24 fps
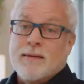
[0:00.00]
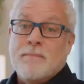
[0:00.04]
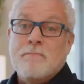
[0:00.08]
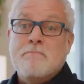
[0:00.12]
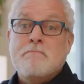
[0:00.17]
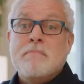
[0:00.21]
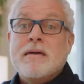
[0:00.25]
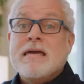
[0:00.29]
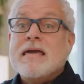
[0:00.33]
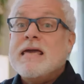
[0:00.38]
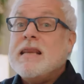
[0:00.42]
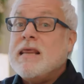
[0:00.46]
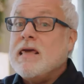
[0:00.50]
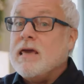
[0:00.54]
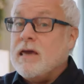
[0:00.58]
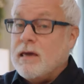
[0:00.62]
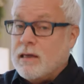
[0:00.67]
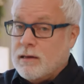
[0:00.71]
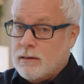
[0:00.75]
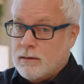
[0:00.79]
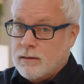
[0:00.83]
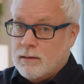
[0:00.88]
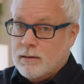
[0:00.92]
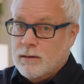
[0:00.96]
The
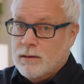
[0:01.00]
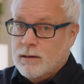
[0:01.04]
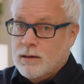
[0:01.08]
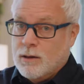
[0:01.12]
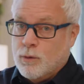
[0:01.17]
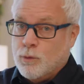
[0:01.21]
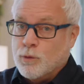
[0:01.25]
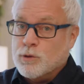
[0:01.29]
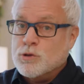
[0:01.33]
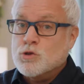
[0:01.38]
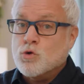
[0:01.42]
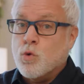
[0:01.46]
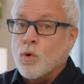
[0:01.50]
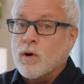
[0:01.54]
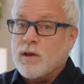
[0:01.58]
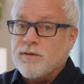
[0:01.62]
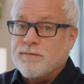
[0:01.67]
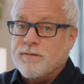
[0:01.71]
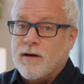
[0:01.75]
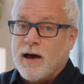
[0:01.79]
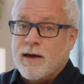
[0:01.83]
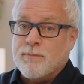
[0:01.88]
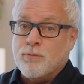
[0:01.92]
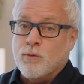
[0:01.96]
median was
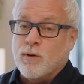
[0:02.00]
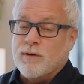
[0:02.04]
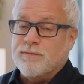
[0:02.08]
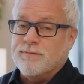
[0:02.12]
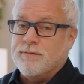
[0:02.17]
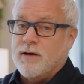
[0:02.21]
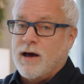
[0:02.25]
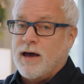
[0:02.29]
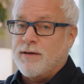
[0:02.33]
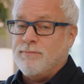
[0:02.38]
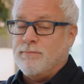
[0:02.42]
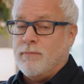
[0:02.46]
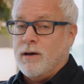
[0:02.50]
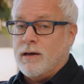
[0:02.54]
25.5